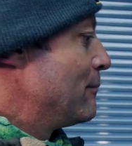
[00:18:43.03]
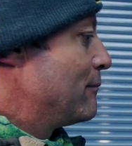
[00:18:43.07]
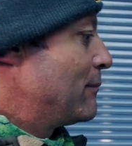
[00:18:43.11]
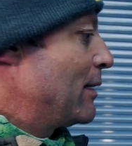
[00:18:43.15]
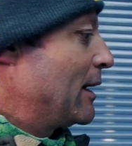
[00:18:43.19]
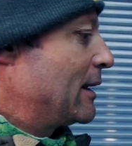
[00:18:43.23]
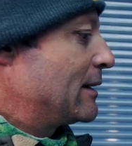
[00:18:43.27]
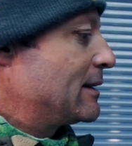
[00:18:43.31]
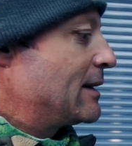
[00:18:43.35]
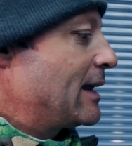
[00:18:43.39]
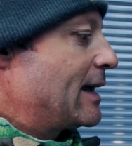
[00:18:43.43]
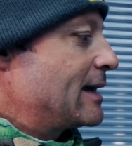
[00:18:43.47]

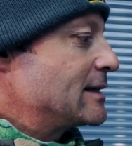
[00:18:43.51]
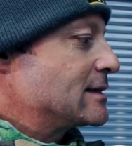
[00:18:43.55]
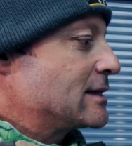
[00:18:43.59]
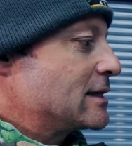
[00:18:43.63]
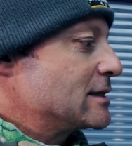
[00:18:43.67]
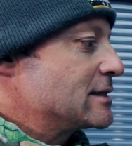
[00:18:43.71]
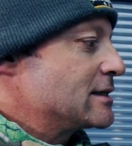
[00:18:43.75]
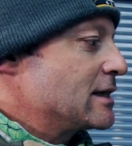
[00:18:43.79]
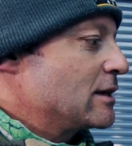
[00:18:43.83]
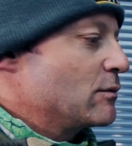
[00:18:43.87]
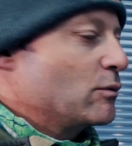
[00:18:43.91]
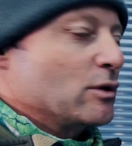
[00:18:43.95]
But as
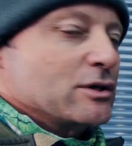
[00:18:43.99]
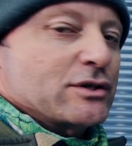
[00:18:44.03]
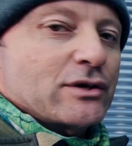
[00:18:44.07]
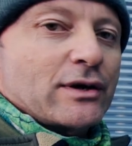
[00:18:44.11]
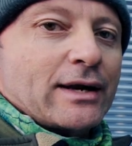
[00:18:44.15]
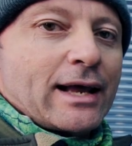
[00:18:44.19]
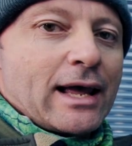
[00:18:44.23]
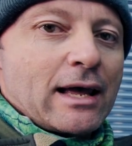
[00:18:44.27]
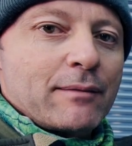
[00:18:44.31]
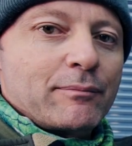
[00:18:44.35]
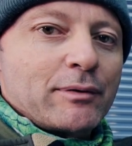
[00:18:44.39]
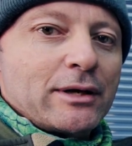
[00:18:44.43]
I said, what's
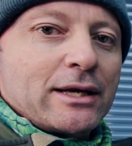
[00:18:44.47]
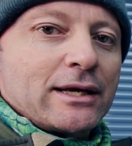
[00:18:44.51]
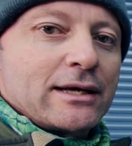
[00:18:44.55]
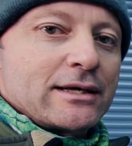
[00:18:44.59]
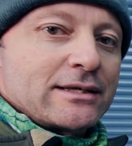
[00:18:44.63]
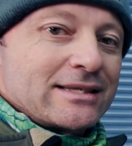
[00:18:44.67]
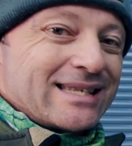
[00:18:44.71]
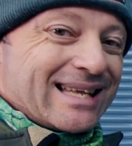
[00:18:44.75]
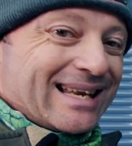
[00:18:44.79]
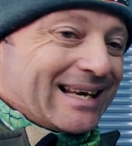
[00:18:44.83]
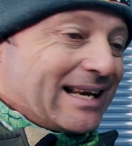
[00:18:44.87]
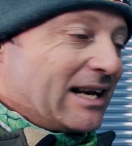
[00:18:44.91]
going to happen
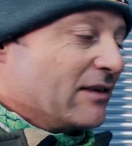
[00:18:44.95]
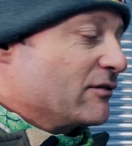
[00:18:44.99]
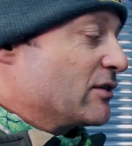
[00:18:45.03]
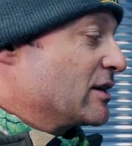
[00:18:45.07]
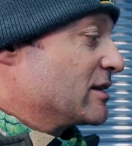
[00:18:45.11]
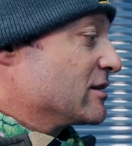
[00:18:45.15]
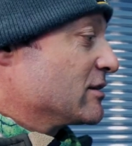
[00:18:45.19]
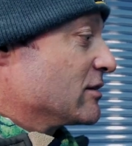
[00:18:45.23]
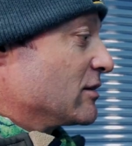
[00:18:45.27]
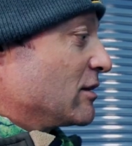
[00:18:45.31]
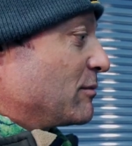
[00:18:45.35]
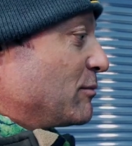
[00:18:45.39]
here is the
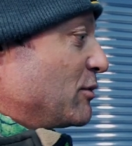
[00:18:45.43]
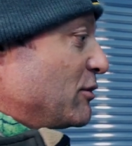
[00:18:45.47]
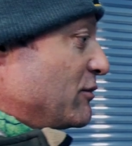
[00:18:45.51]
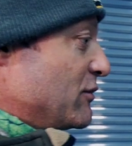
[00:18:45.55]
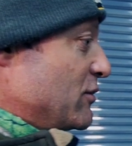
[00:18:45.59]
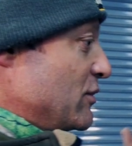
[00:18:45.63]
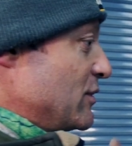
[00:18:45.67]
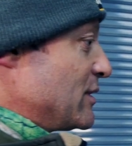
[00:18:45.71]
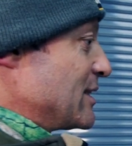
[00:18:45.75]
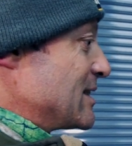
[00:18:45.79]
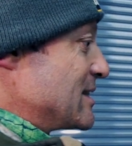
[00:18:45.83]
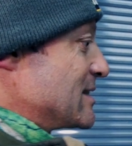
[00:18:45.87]
electric is going to
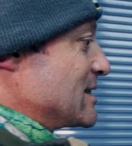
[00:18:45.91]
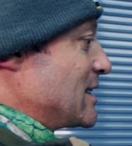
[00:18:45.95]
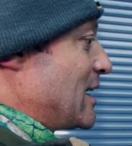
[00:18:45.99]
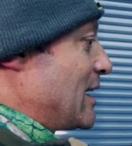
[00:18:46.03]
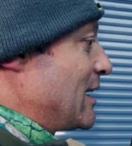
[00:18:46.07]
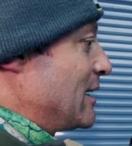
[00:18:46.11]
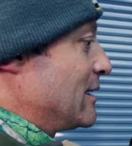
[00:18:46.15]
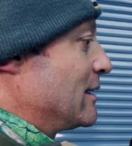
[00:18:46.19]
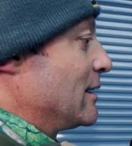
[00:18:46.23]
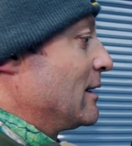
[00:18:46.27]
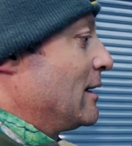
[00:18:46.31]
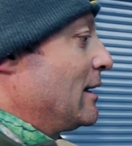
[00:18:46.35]
move to this
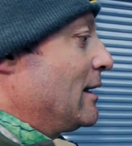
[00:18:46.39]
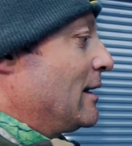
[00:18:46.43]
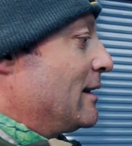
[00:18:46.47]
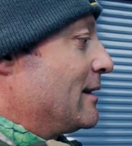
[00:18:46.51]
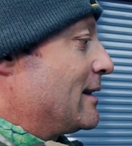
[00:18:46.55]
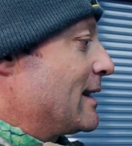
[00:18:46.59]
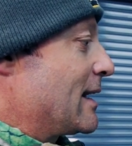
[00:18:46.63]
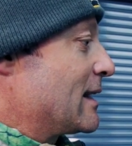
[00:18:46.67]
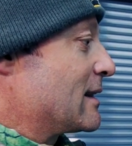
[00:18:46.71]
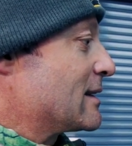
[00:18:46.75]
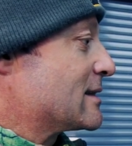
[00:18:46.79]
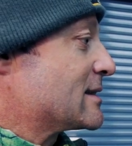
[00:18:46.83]
side,
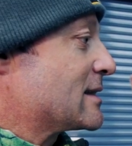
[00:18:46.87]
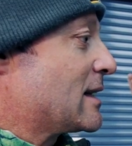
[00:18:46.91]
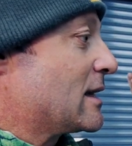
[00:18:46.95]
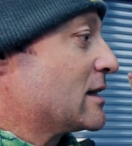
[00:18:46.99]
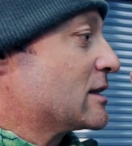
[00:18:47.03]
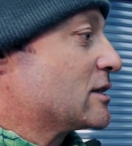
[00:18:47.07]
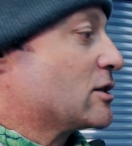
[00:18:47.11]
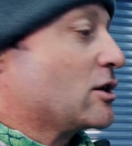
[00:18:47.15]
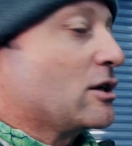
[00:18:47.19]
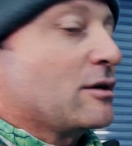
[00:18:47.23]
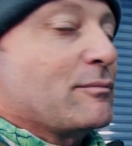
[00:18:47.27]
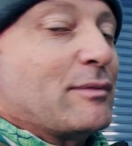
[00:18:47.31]
the other
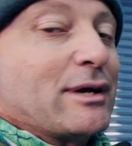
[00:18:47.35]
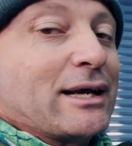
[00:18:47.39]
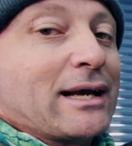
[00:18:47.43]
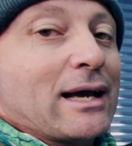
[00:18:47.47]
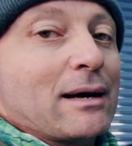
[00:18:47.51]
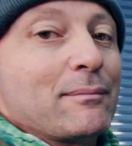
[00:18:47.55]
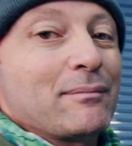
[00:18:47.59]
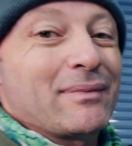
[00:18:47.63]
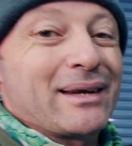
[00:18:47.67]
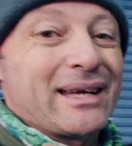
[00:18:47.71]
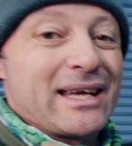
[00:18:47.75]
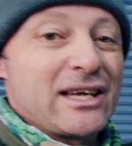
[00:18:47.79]
side is going to
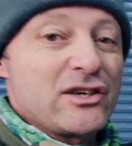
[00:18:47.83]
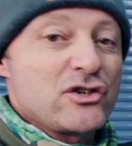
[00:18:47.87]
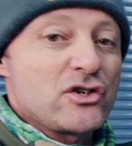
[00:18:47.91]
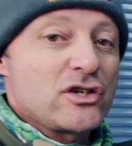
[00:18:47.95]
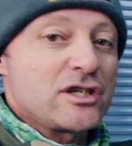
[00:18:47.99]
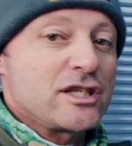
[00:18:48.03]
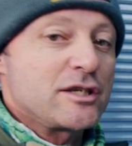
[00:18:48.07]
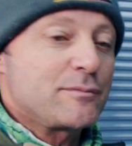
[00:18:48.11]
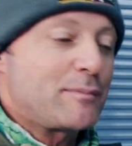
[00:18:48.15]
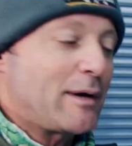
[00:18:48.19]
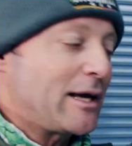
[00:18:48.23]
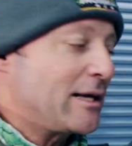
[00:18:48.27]
become
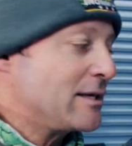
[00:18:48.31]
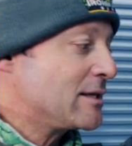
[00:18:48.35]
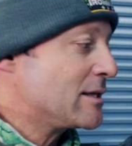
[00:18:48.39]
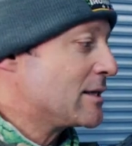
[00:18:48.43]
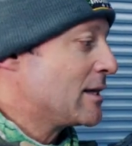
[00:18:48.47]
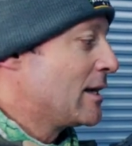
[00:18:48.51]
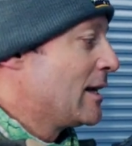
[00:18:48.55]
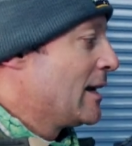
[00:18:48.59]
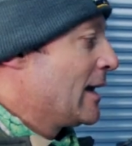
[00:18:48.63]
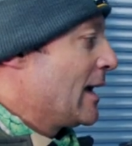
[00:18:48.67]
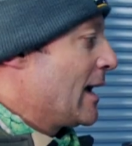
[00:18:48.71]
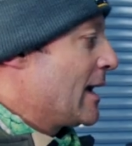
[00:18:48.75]
kitchen
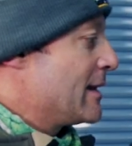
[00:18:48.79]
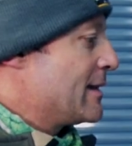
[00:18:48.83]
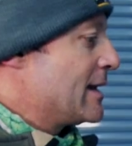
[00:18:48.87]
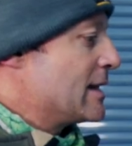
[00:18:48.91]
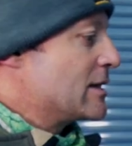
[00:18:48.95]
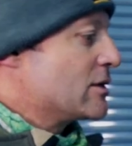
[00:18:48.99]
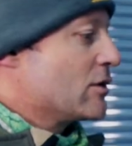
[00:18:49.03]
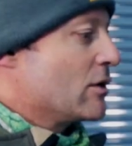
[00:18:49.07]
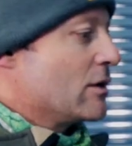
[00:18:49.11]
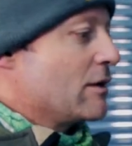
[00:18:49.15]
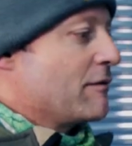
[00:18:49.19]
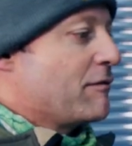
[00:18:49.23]
space, and
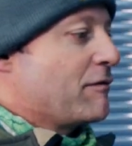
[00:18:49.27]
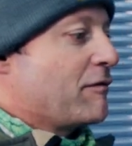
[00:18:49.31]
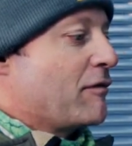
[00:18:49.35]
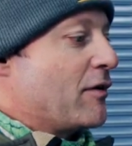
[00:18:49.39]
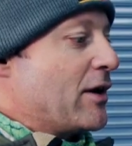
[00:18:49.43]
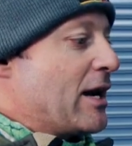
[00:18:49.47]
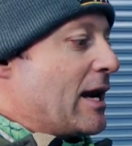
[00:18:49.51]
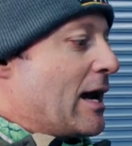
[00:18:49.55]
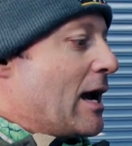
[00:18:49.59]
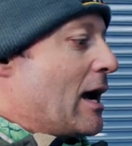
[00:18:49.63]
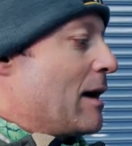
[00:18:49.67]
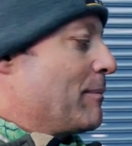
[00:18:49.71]
that's going to
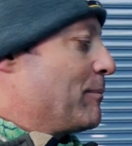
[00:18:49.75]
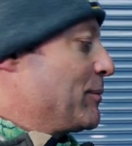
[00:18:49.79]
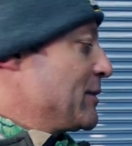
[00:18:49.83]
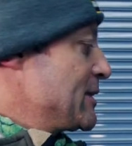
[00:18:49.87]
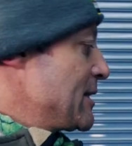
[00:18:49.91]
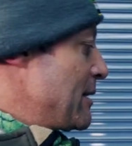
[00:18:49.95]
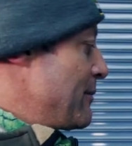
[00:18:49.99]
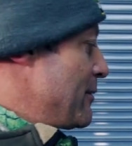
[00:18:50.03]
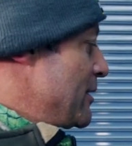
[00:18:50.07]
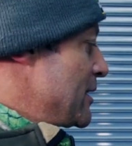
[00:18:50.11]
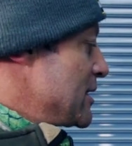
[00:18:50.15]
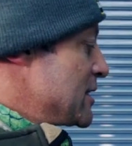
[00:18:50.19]
free up
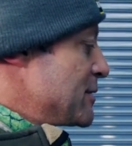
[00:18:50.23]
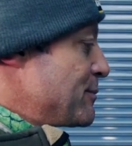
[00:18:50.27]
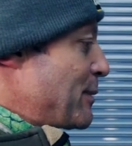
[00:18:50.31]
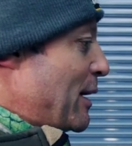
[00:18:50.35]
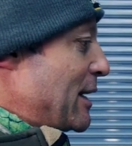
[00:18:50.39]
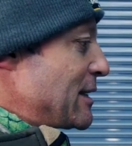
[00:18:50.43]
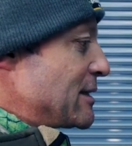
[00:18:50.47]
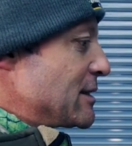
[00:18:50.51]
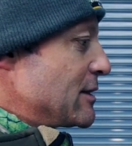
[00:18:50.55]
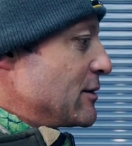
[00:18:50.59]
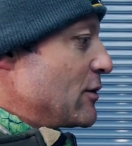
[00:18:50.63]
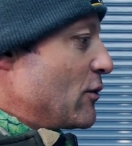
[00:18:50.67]
some of the
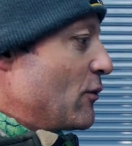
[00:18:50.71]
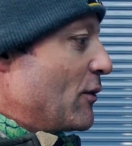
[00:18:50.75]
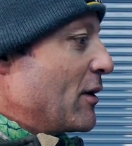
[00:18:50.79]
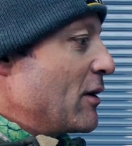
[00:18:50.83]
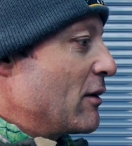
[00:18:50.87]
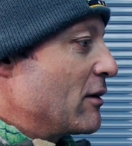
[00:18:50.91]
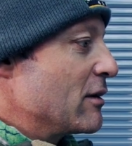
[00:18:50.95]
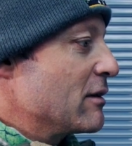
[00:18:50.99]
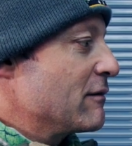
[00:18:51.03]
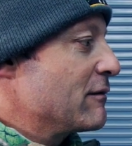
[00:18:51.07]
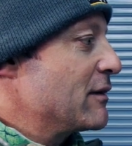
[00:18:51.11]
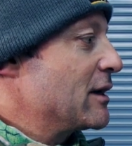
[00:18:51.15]
space in the
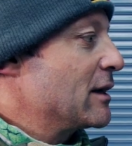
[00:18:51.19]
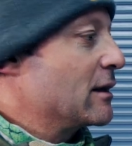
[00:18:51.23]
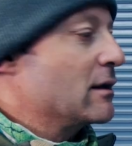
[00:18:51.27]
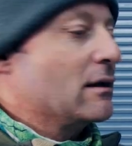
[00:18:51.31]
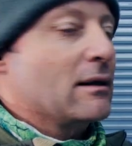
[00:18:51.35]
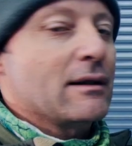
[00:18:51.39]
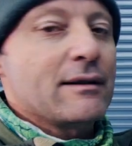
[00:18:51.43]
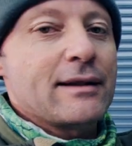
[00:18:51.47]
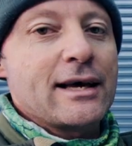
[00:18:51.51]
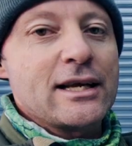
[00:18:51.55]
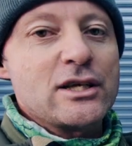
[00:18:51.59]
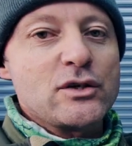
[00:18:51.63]
rear of the
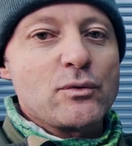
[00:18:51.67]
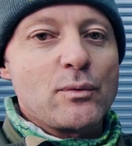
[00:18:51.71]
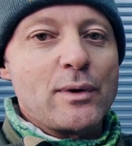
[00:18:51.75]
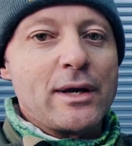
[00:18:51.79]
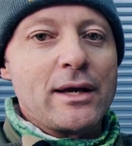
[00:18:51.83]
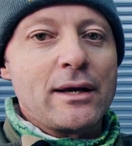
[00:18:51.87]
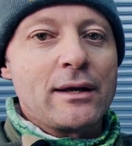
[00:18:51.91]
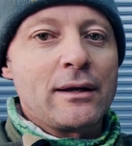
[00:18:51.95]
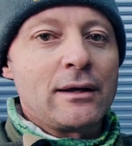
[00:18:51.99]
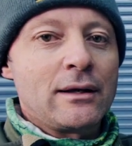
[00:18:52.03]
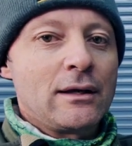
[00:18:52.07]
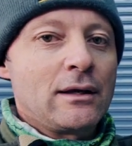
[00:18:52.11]
vehicle, and that's
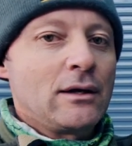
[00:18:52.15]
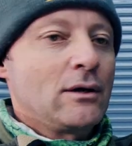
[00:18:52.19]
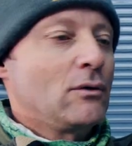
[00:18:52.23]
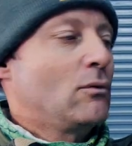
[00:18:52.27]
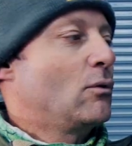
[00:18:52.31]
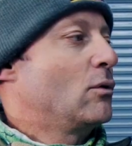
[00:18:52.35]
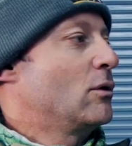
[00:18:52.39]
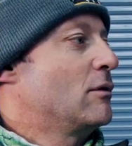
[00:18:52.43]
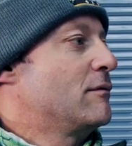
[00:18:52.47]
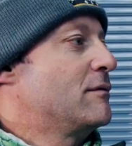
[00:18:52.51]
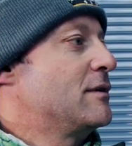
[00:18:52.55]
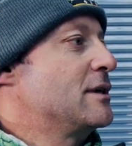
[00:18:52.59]
where
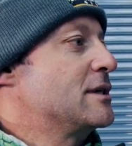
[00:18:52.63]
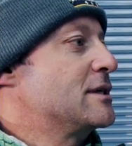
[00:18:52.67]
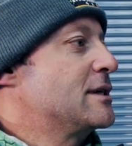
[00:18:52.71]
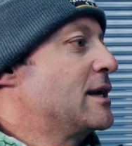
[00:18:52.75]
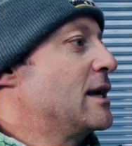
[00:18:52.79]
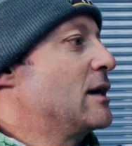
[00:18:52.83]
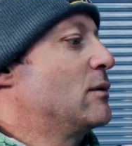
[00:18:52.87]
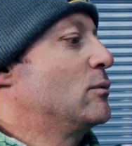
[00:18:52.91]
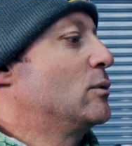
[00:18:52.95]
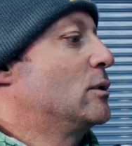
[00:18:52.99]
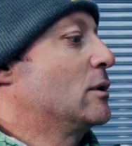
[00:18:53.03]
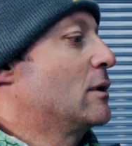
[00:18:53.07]
all of this
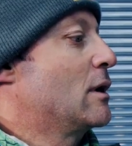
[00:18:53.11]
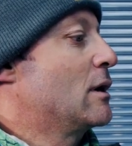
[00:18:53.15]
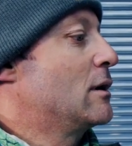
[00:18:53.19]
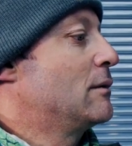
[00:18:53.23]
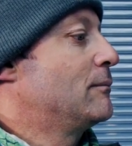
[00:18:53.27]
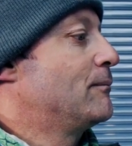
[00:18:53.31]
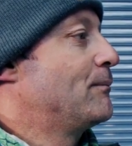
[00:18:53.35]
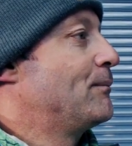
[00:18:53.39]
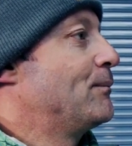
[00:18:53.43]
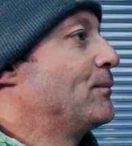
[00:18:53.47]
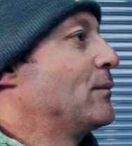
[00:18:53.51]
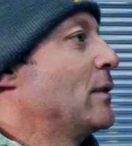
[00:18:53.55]
gear will go.